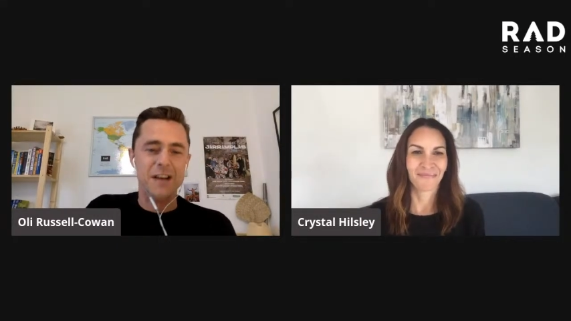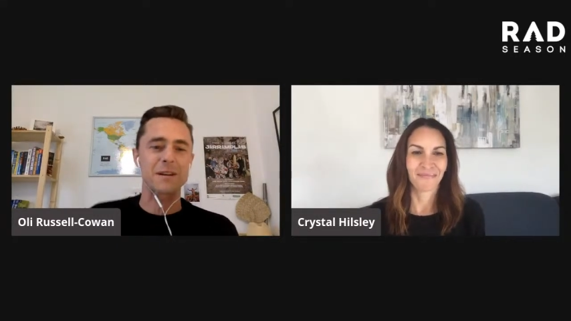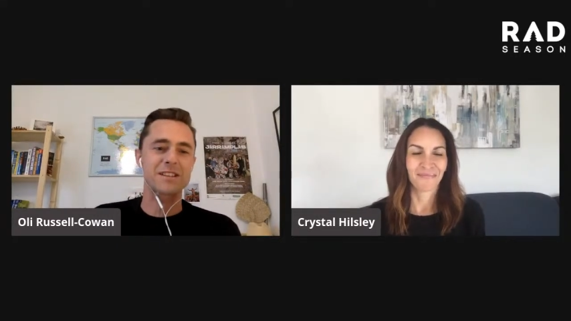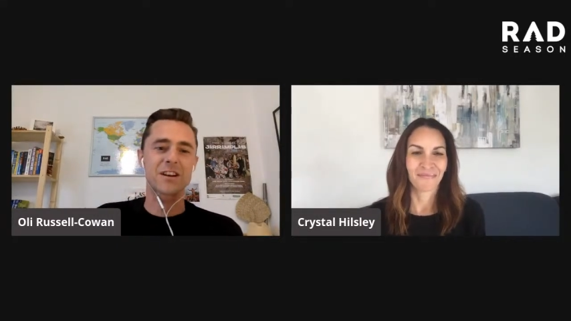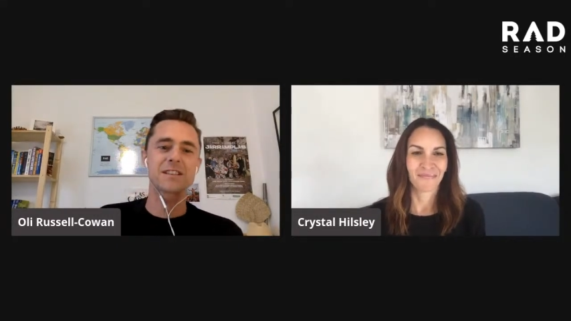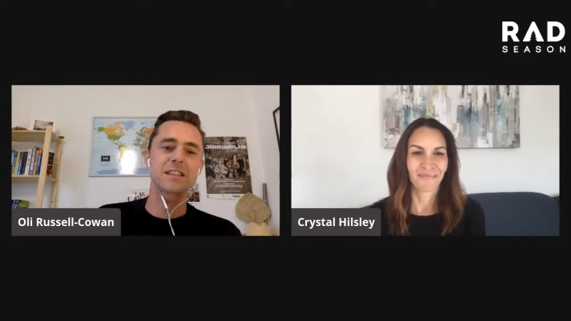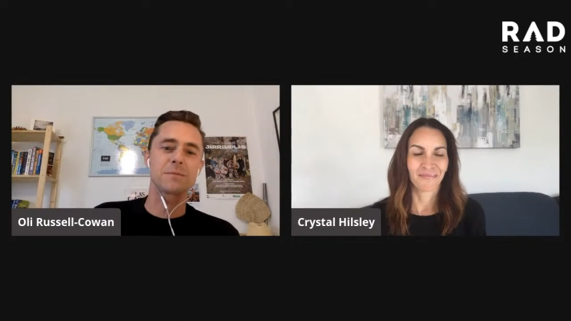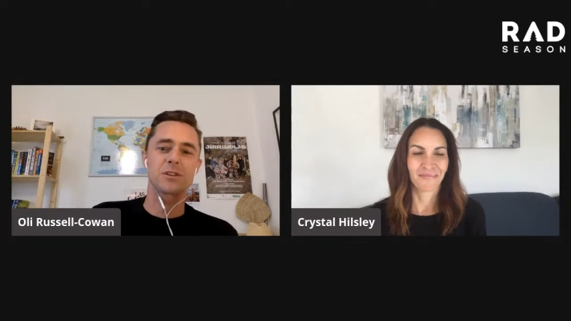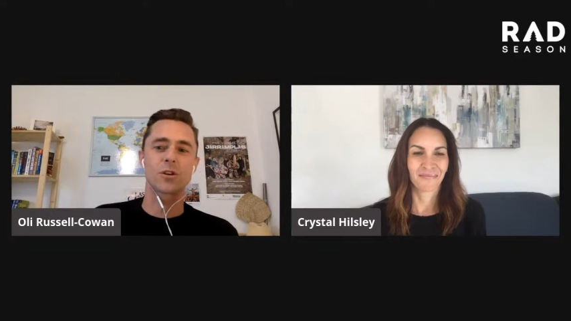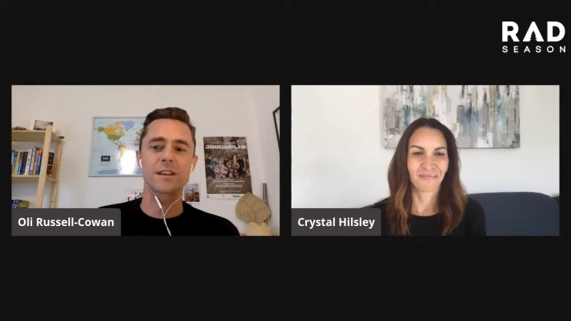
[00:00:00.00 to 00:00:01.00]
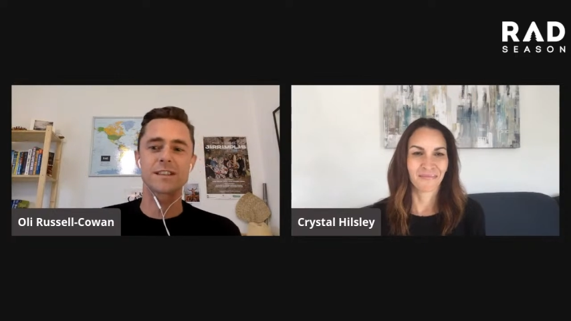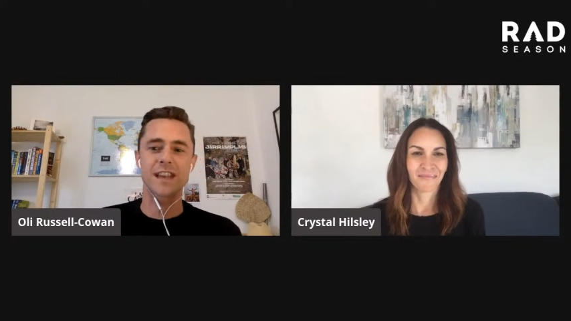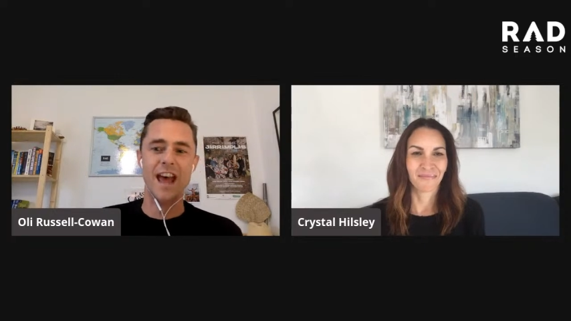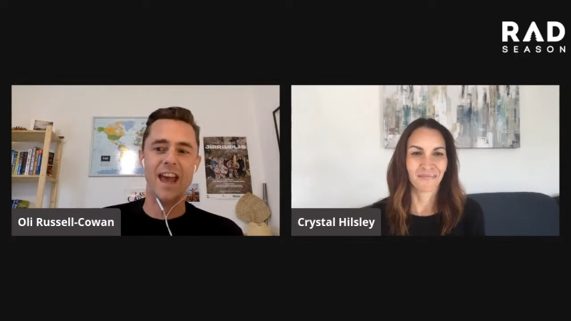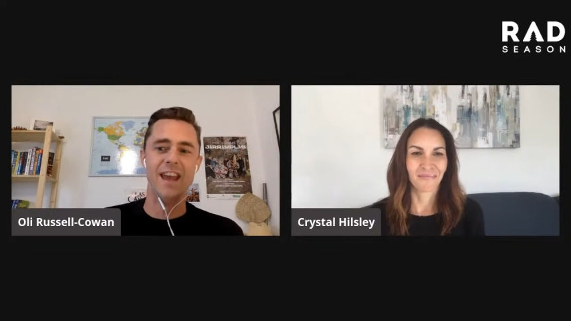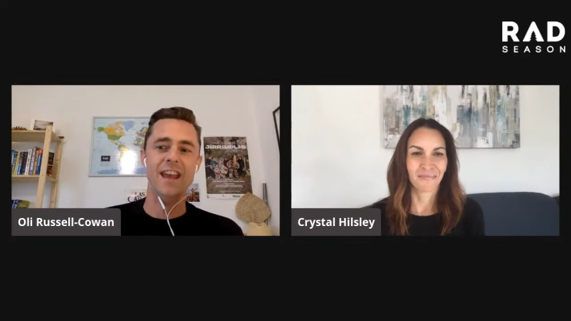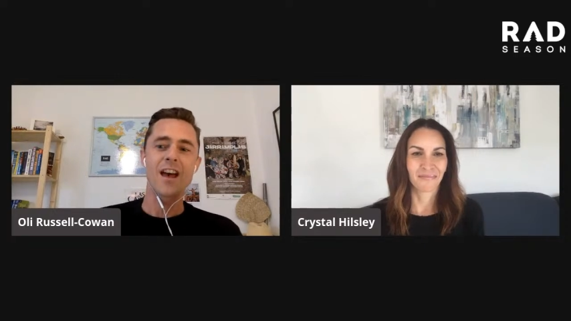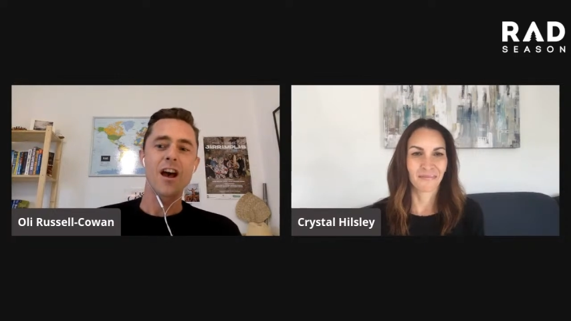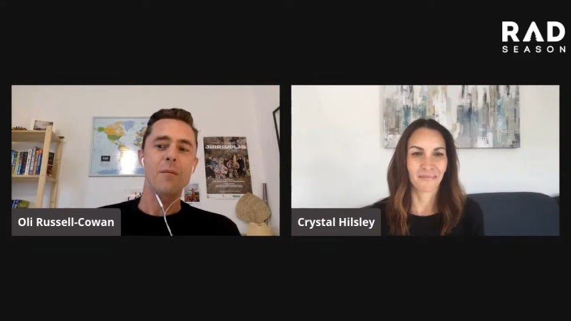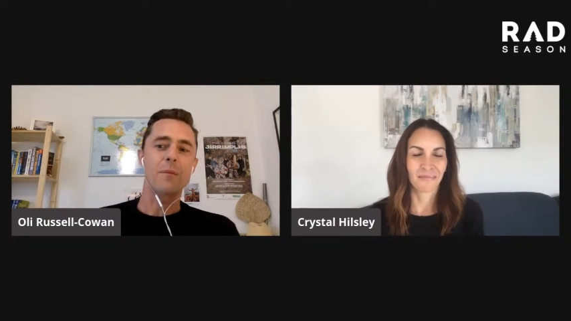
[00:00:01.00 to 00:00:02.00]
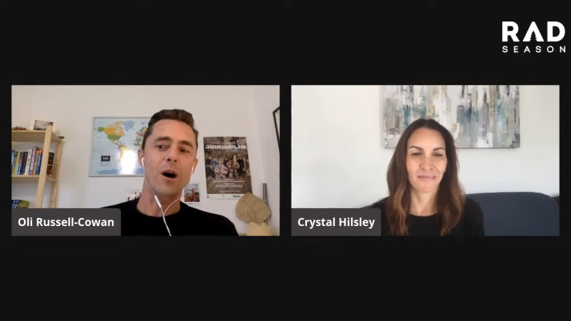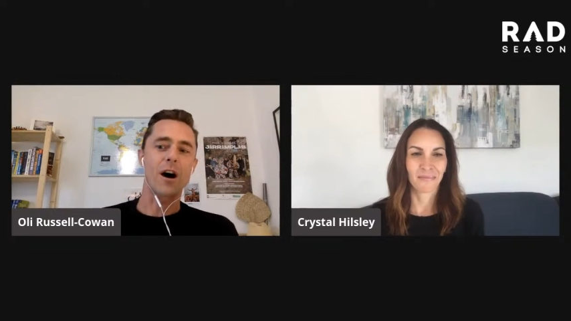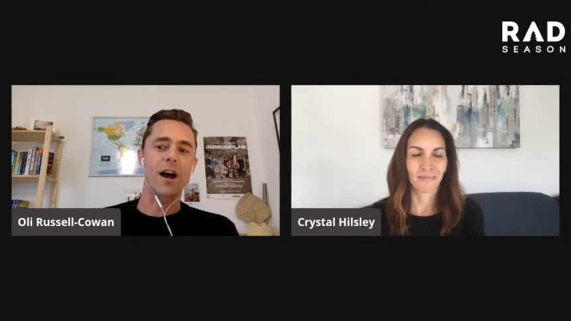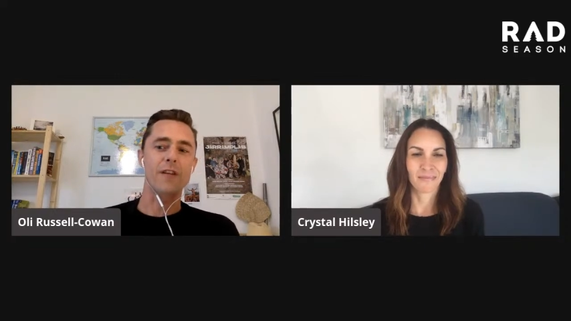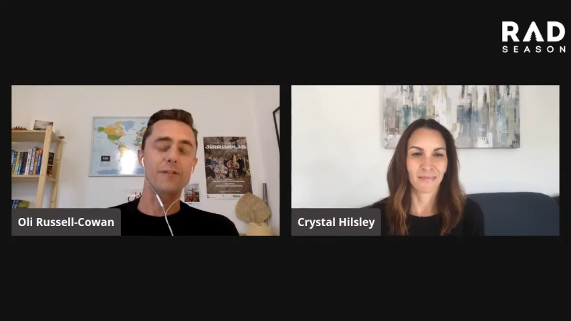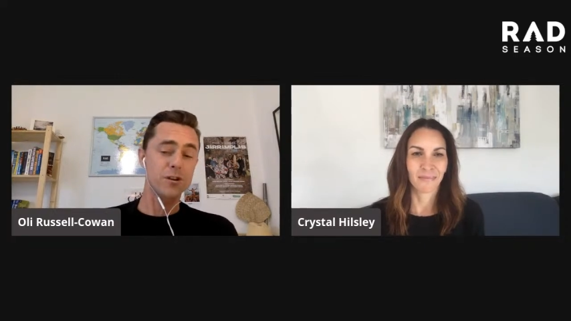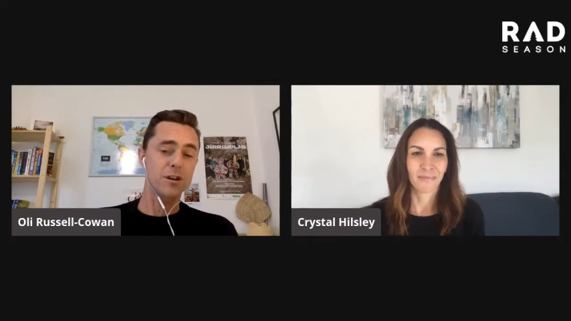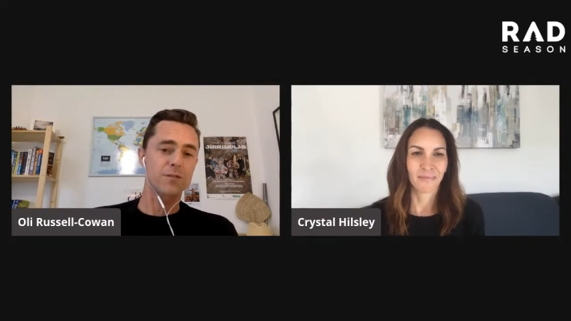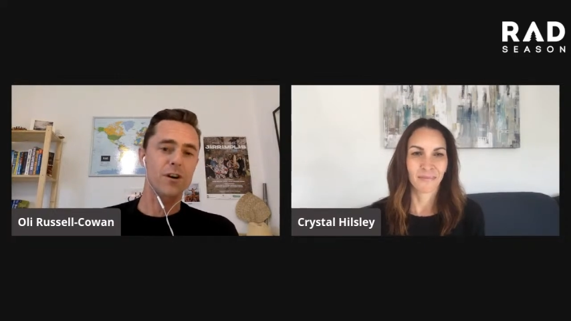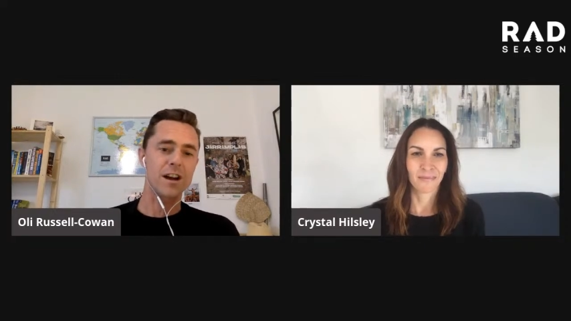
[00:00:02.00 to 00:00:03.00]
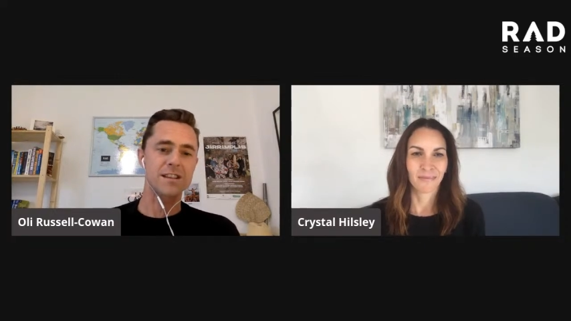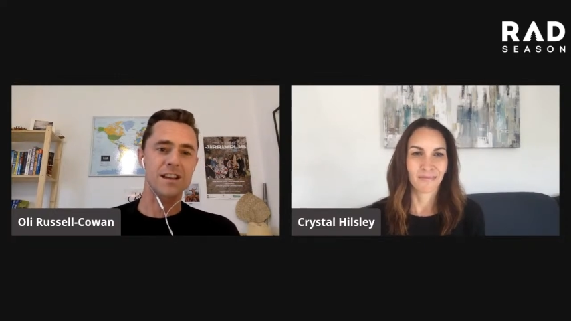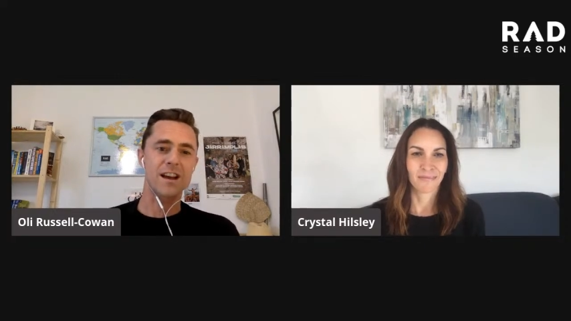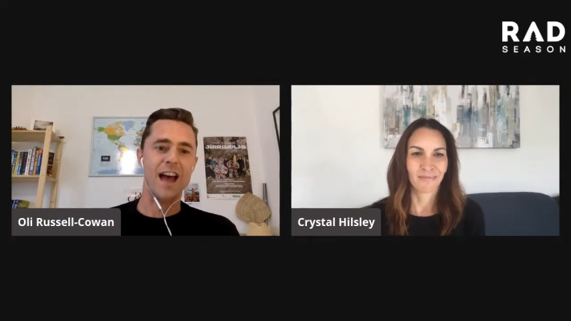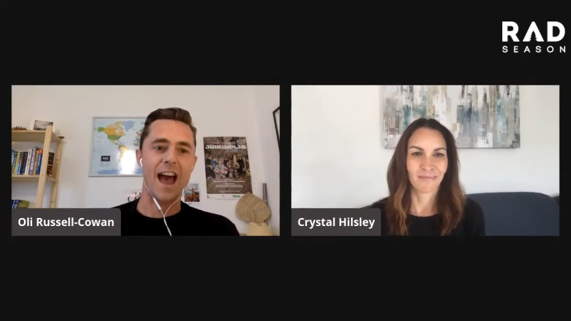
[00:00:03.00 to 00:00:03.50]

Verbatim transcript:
Speaker 1: I'm excited to be joined today by food advisor